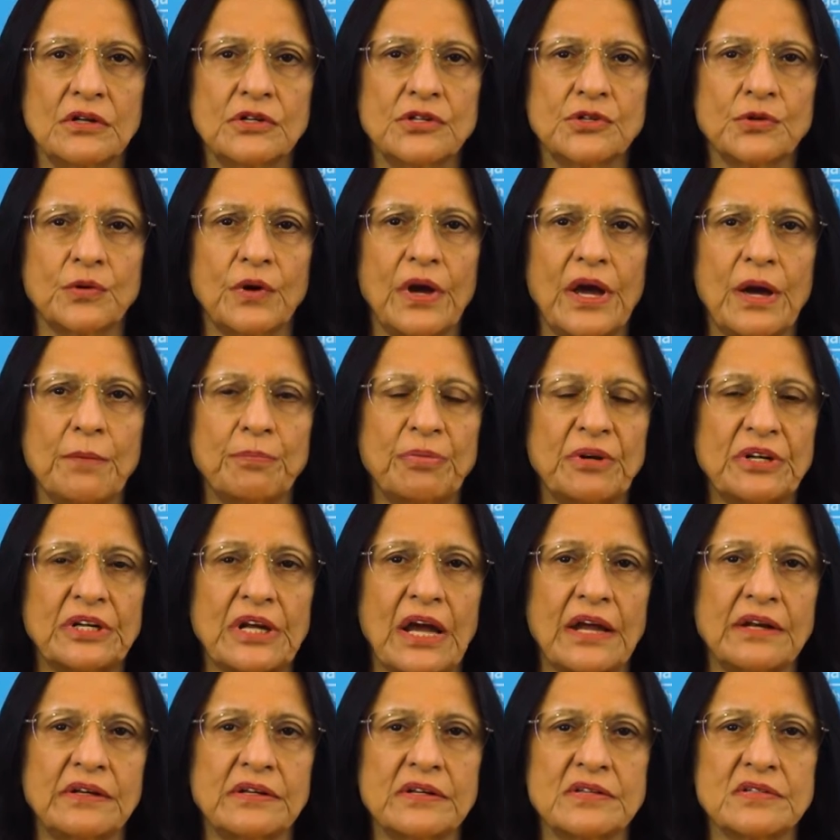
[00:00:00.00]
to
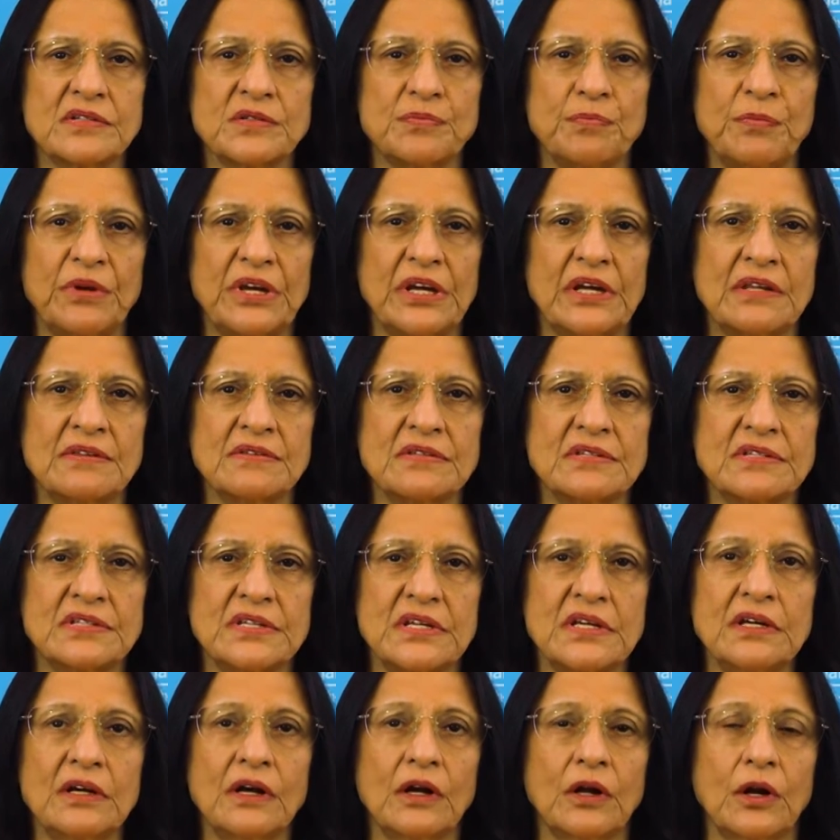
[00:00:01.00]
hepatitis B and
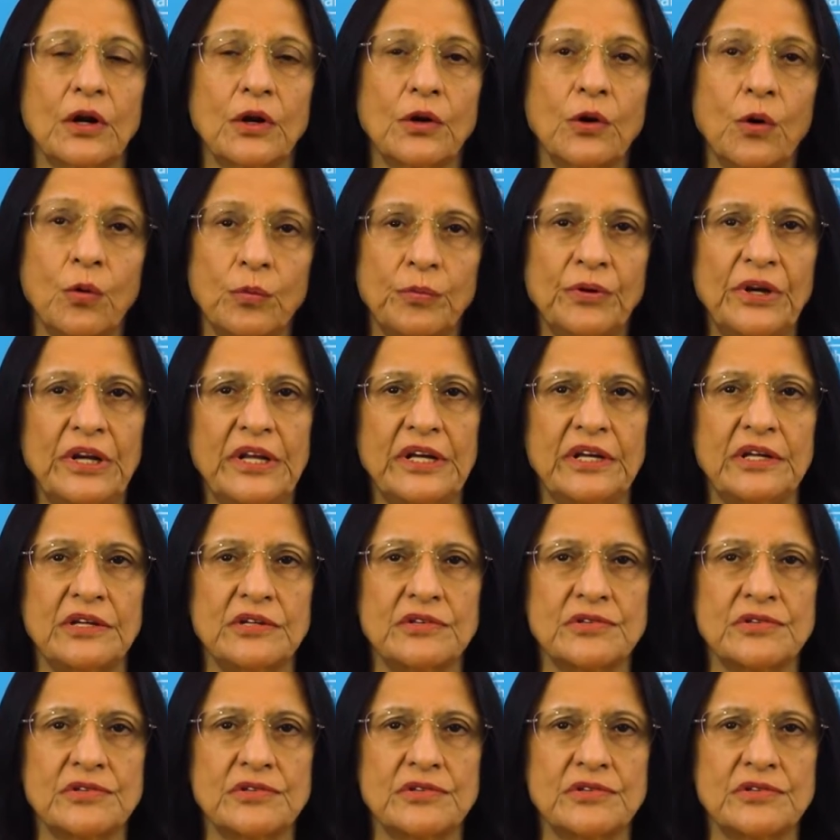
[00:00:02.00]
C globally